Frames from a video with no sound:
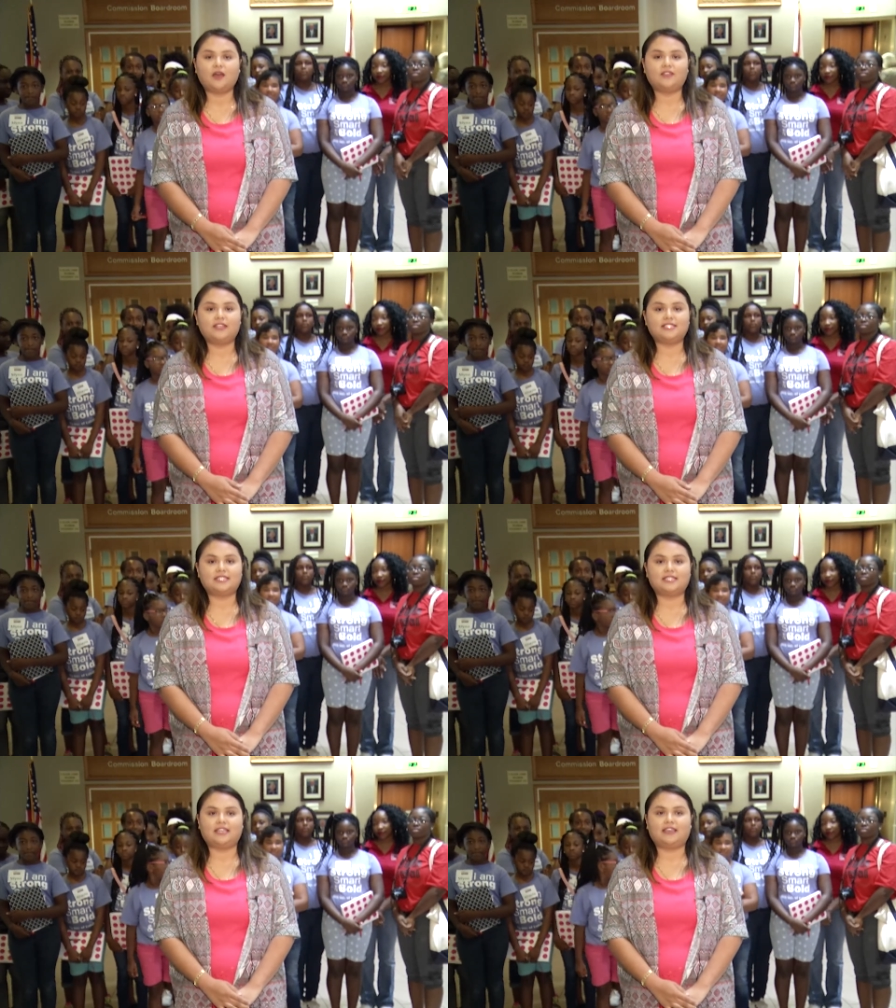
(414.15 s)
This
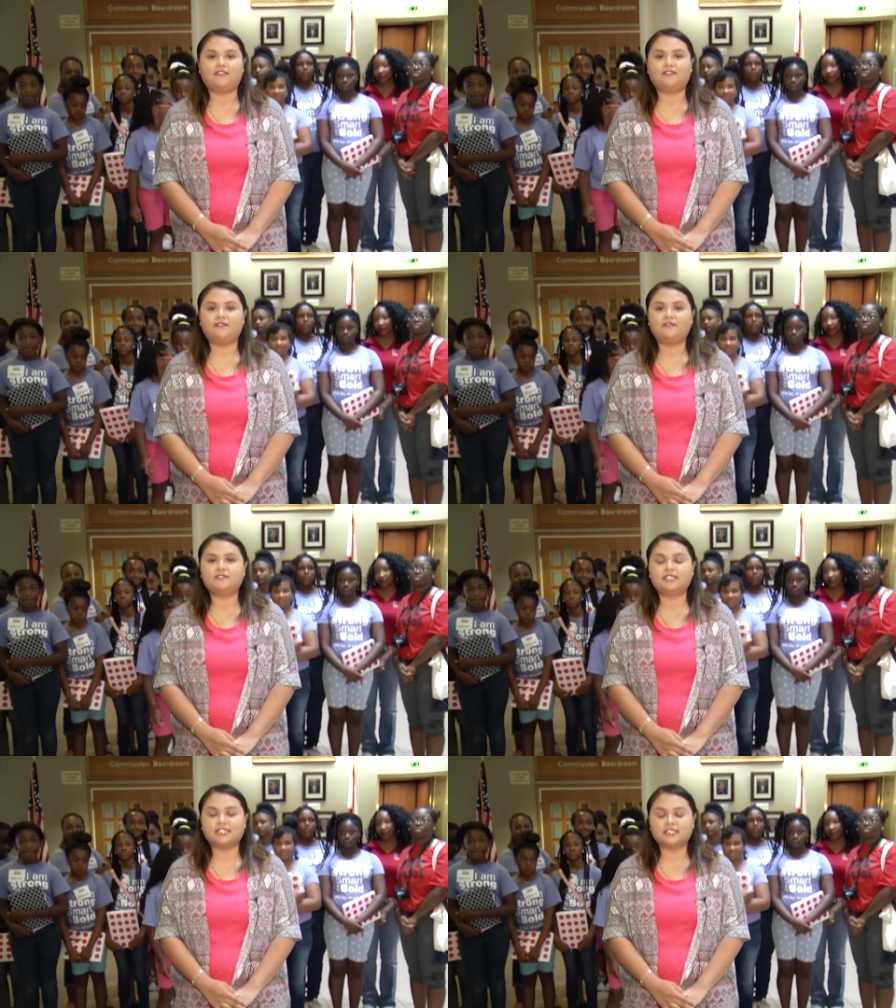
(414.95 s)
is a
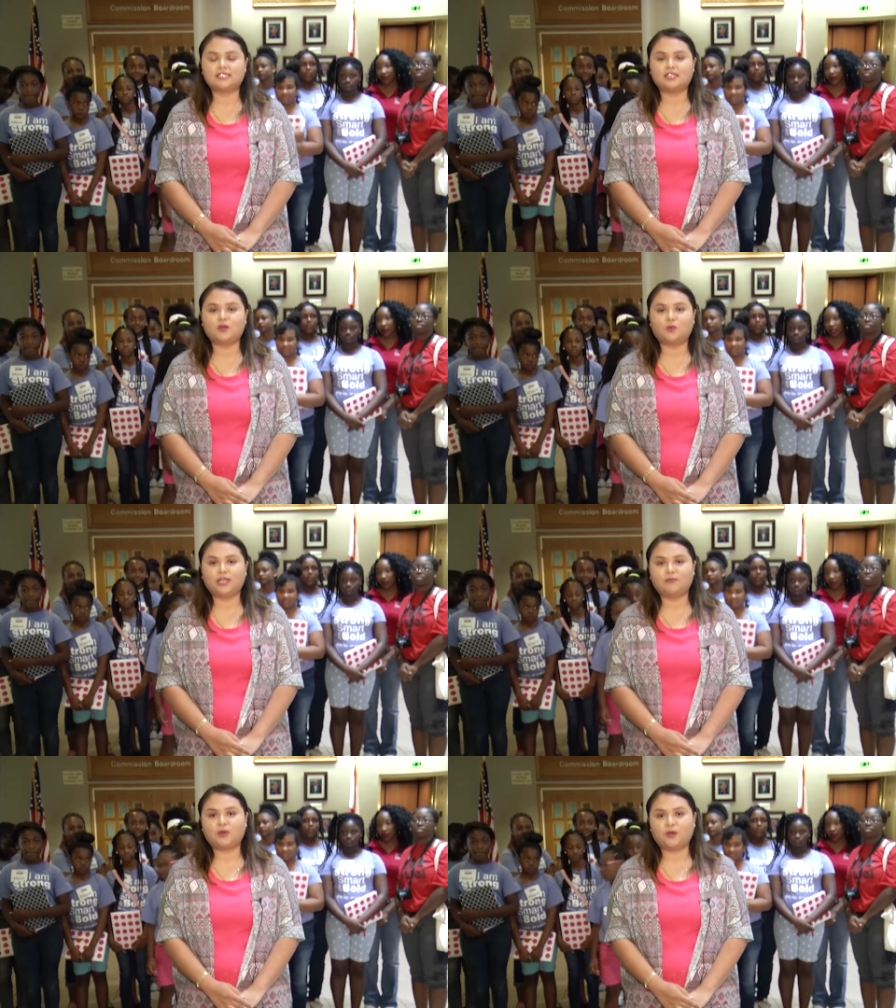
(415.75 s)

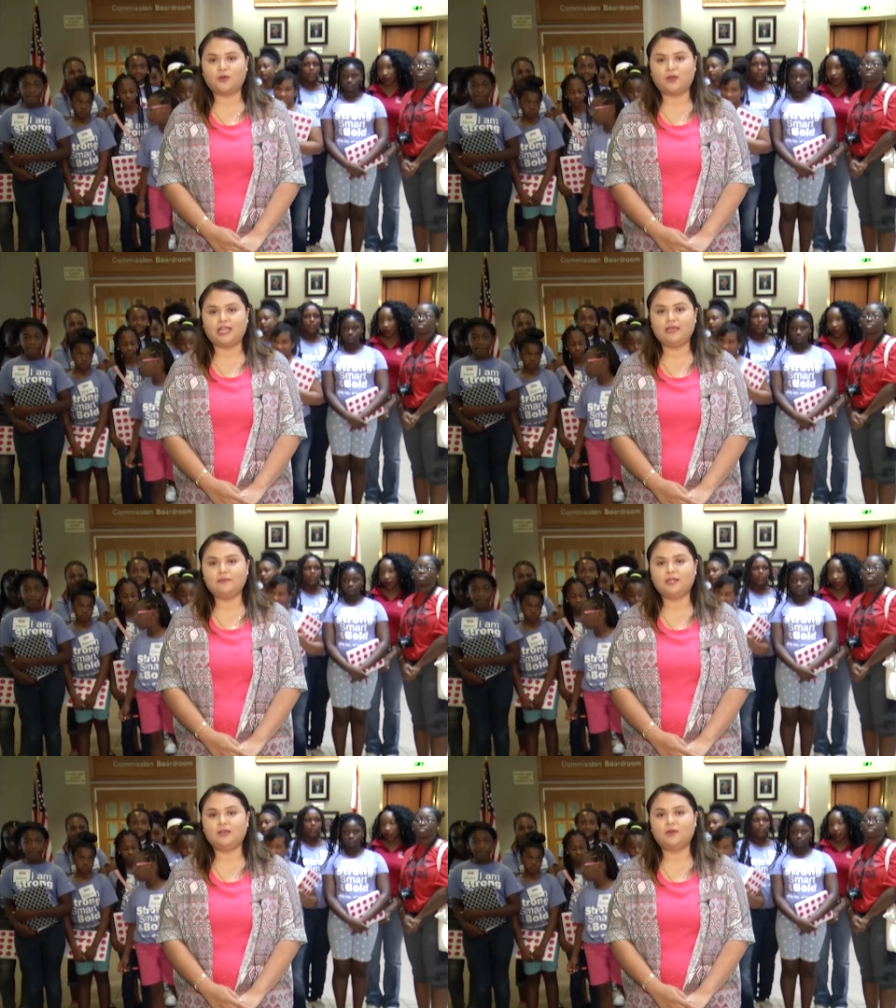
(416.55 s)
six-week program.